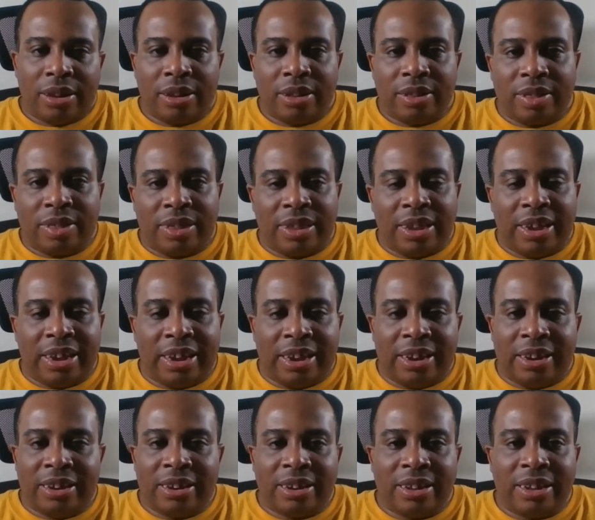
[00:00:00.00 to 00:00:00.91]

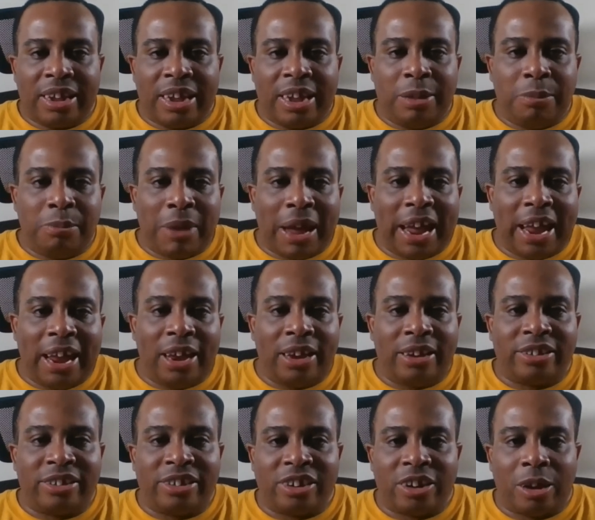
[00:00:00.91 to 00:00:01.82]
Then he may
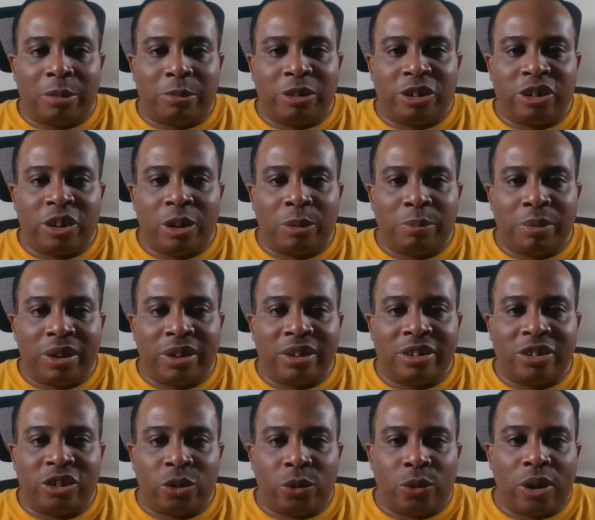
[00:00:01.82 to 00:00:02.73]
jump ship and
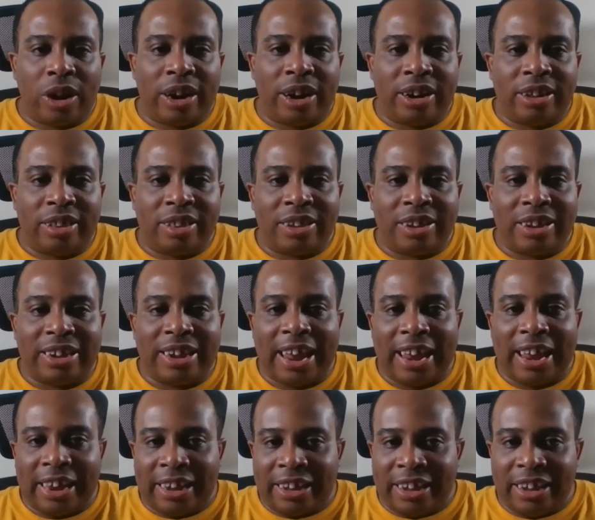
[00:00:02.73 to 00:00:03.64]
join the
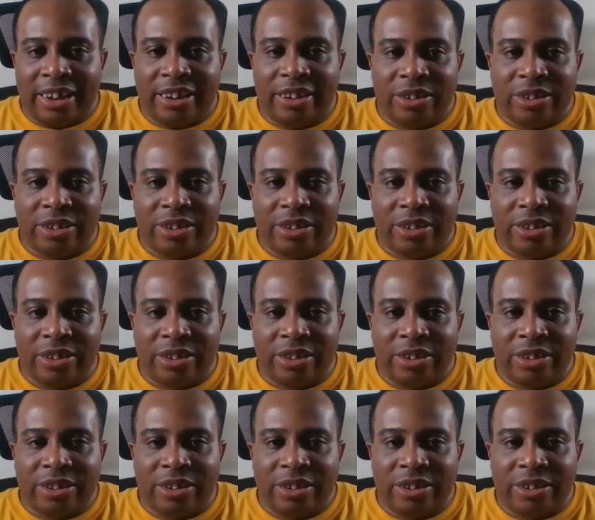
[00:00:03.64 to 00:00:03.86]
Yankees